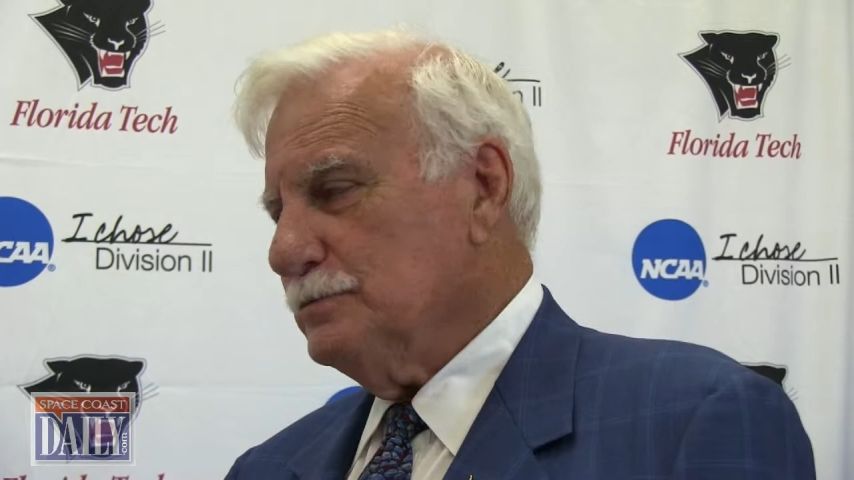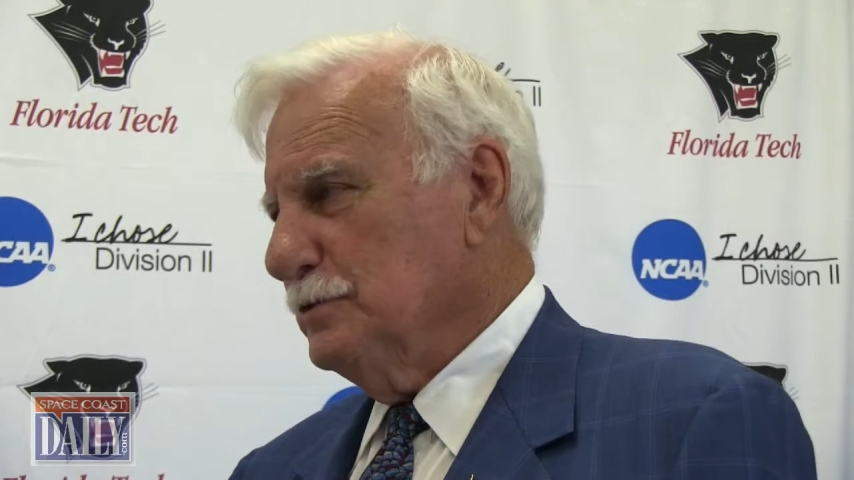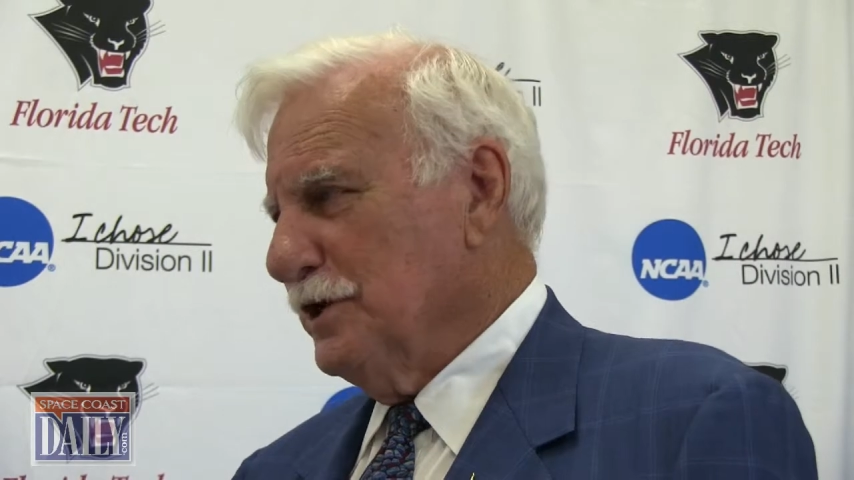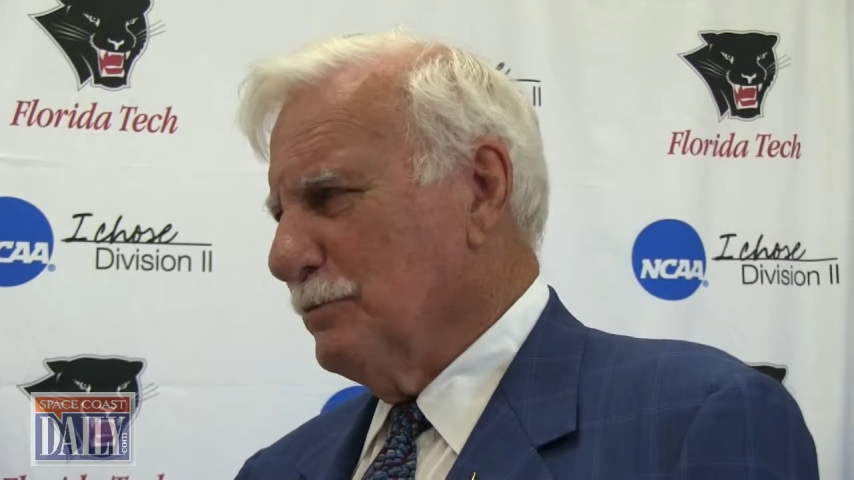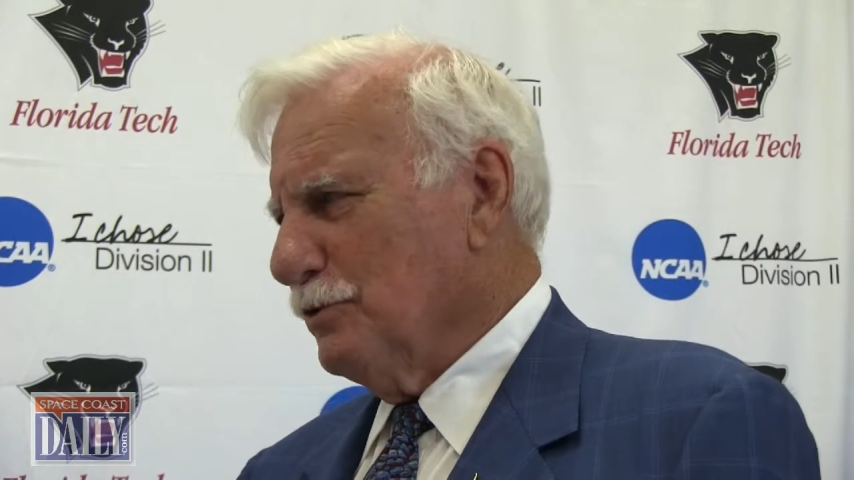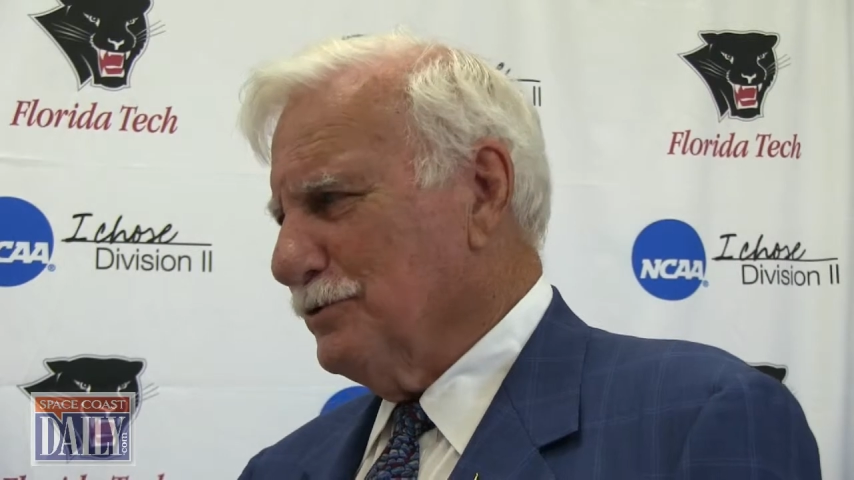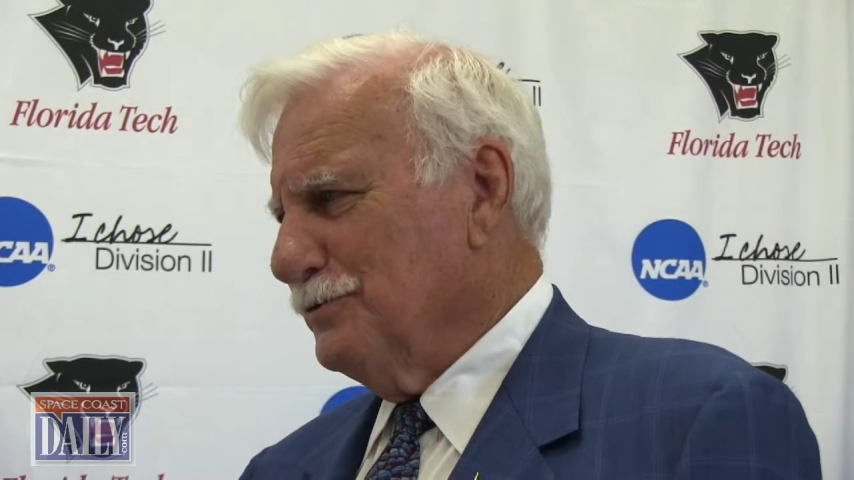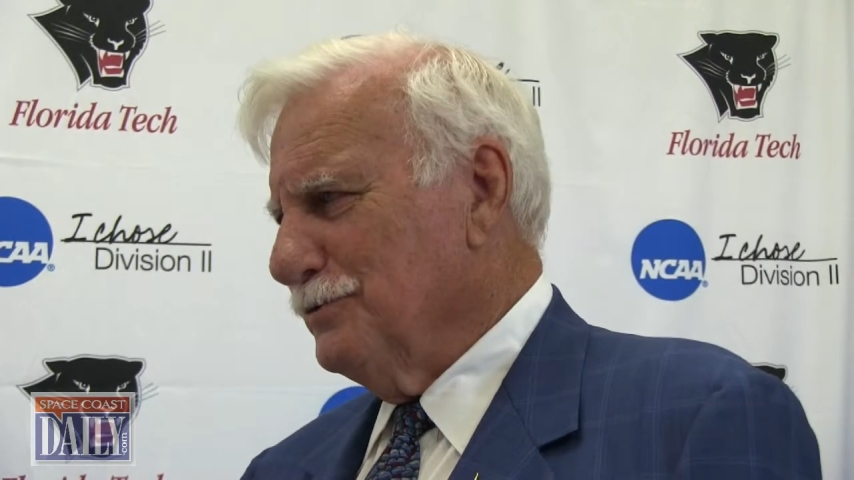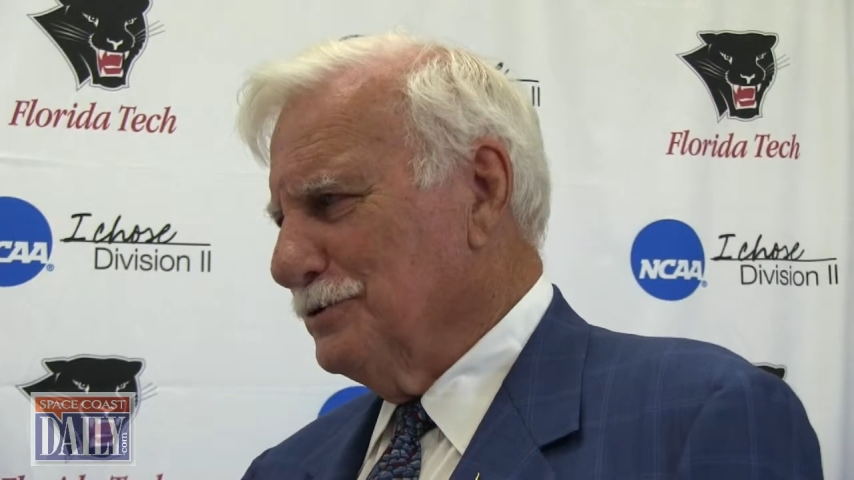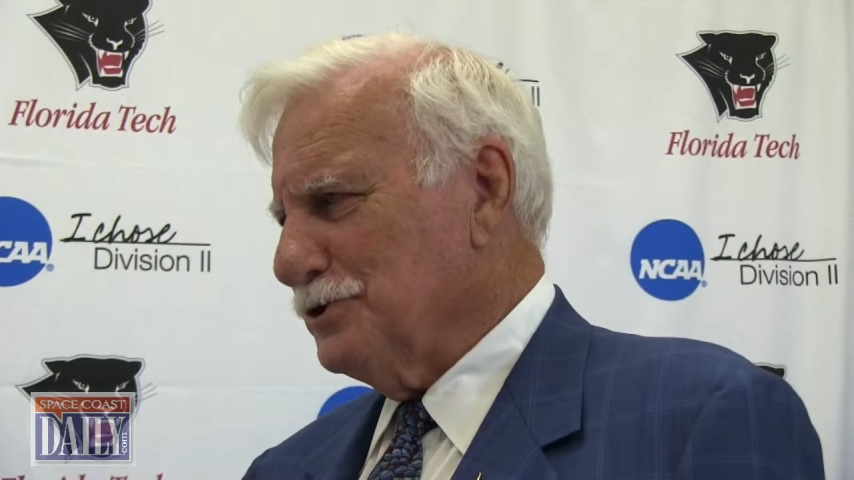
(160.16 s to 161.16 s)
been able
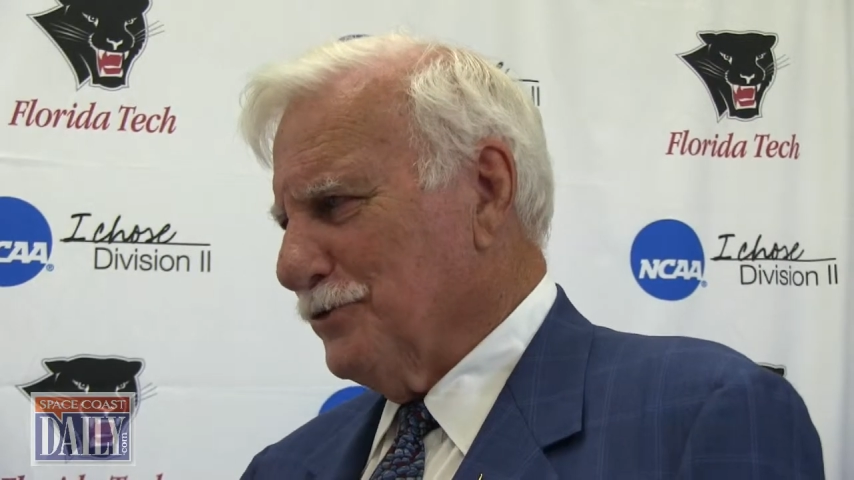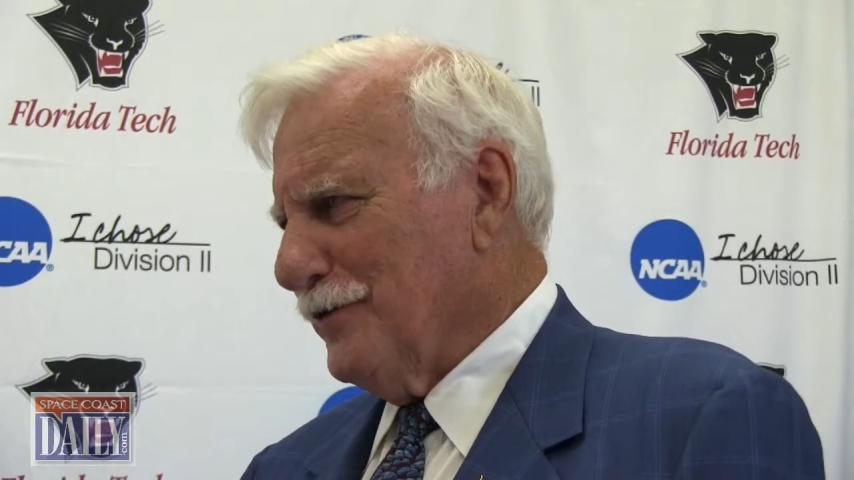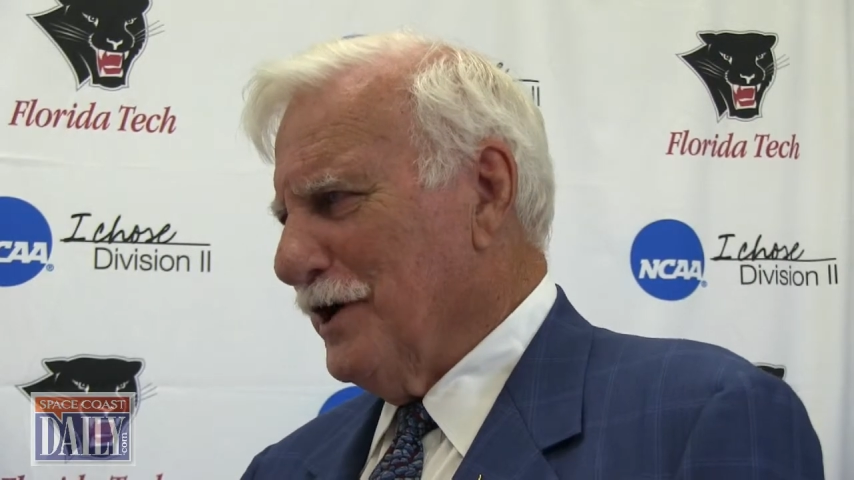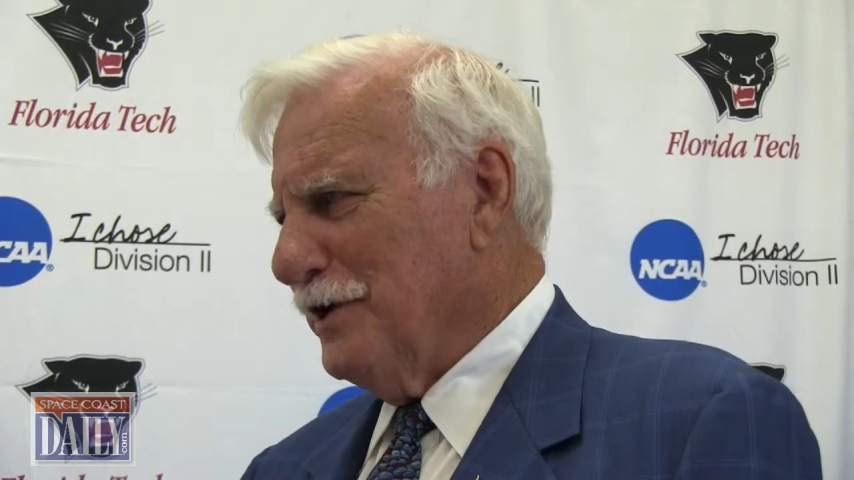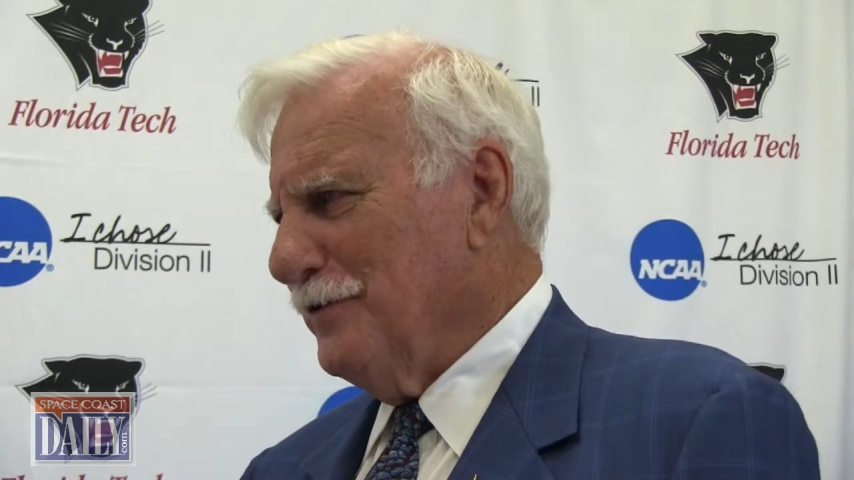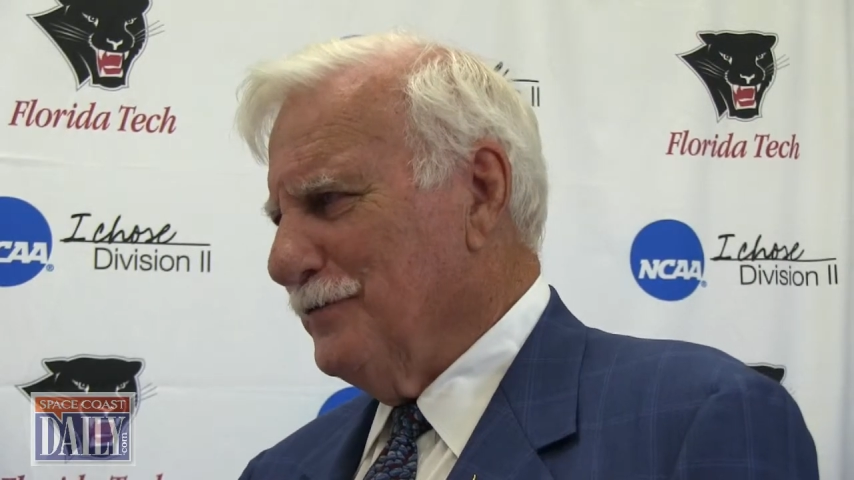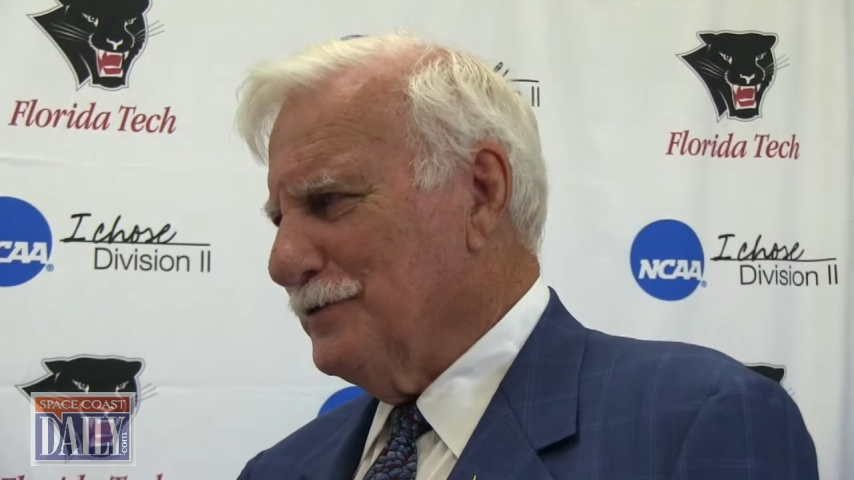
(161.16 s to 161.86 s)
to survive,